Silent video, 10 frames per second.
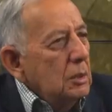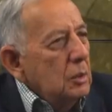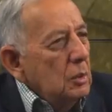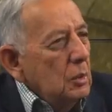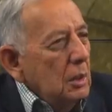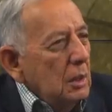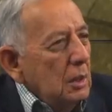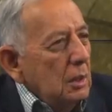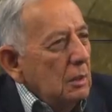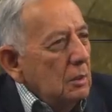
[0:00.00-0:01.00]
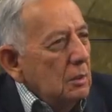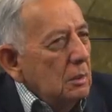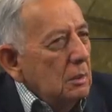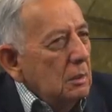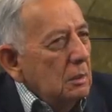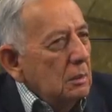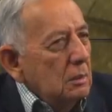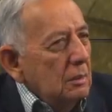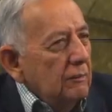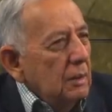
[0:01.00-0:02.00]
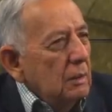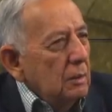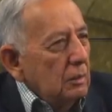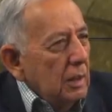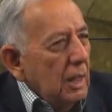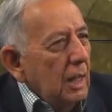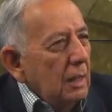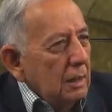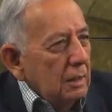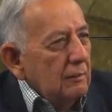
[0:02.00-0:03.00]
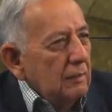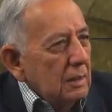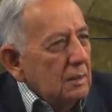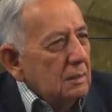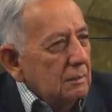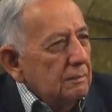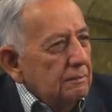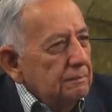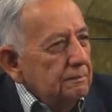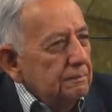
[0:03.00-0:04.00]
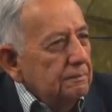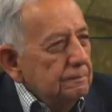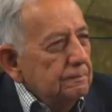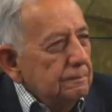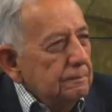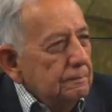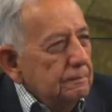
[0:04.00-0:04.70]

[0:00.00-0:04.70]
to uh, uh, reveal the reality of this. And how